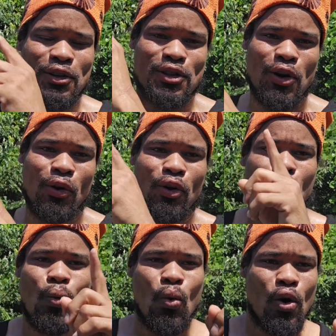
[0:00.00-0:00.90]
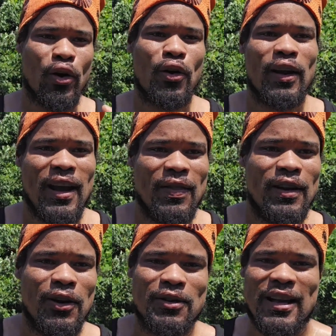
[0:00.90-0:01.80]
Solar water in
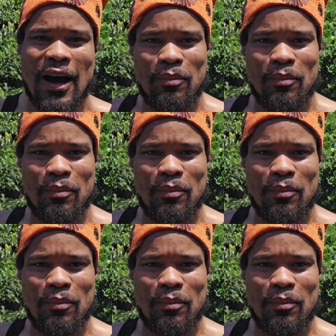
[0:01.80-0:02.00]
the notes.